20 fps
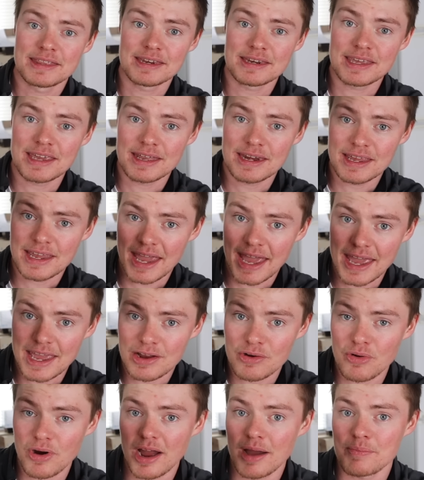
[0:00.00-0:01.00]
than getting a
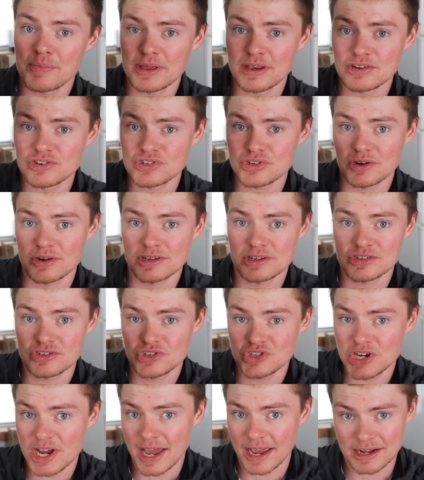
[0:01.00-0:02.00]
crop insurance
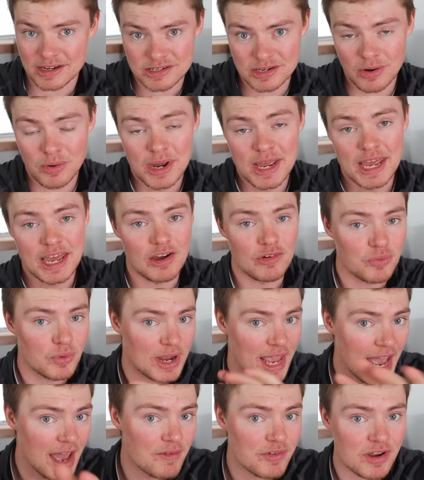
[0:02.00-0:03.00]
check. So if
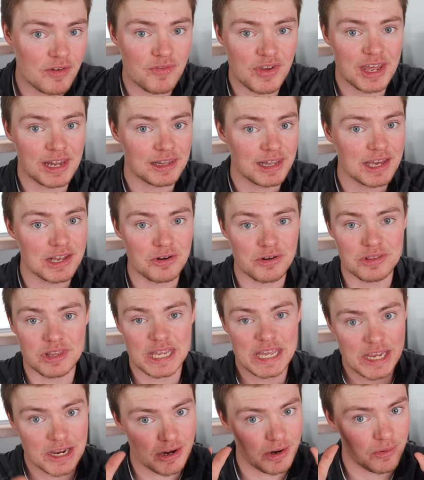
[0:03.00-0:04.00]
we have an event later in the
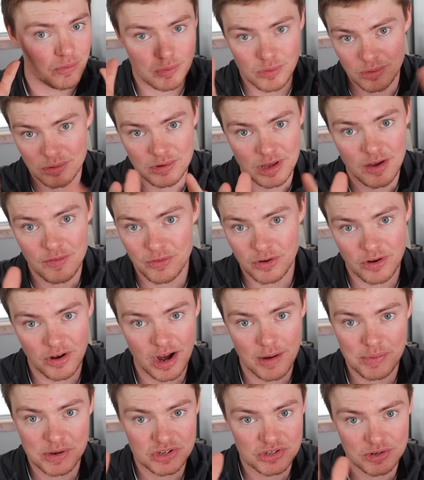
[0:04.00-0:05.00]
year, we'll cover
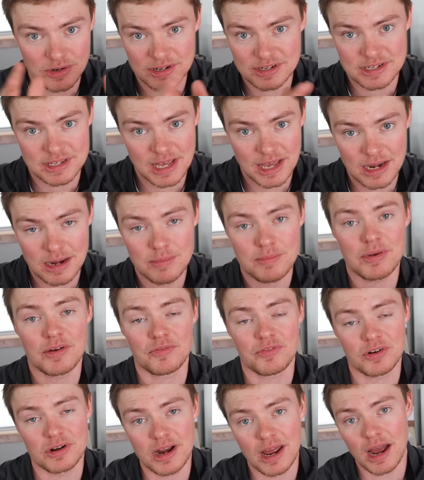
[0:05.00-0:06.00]
crop insurance then, but
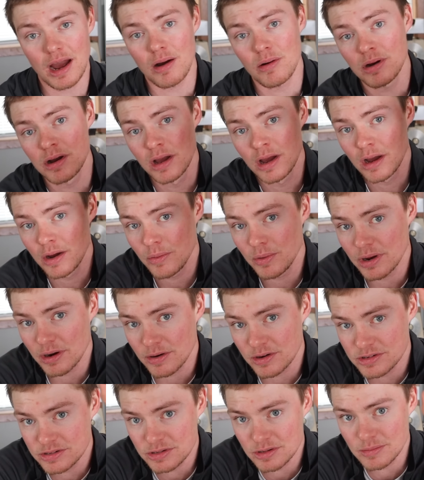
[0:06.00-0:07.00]
for now, we
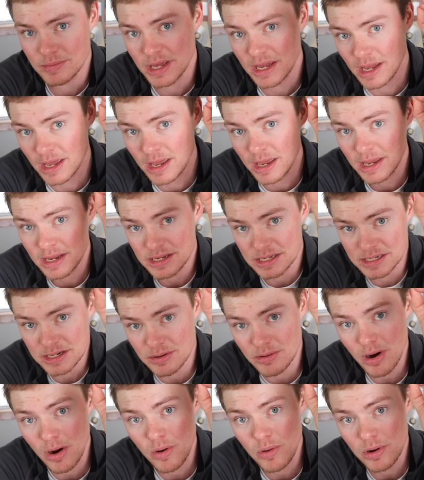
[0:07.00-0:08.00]
are assuming
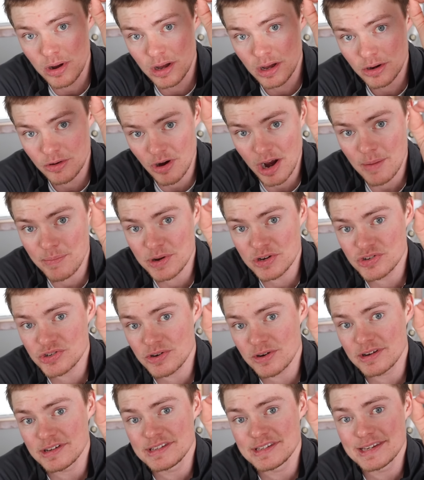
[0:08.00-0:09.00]
zero crop
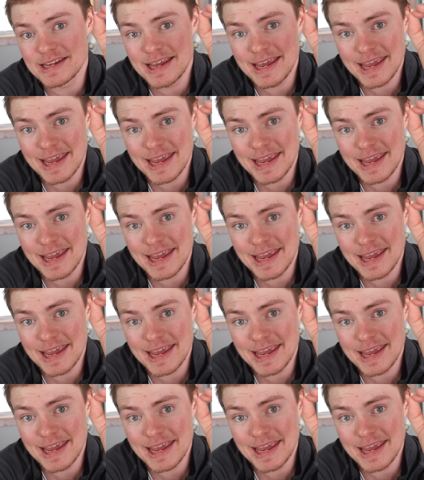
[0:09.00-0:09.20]
insurance